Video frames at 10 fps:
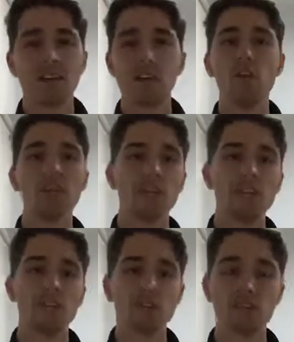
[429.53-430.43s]
it looks like
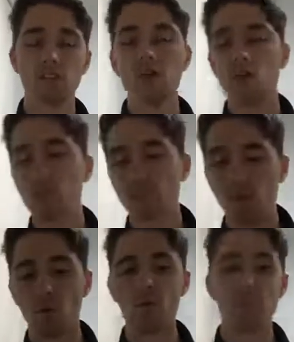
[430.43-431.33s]
he's going off
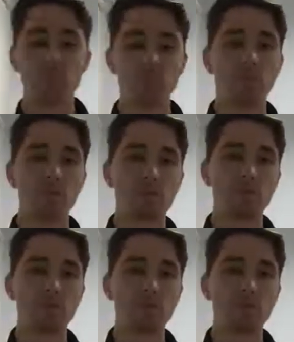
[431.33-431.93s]
form, but he's also going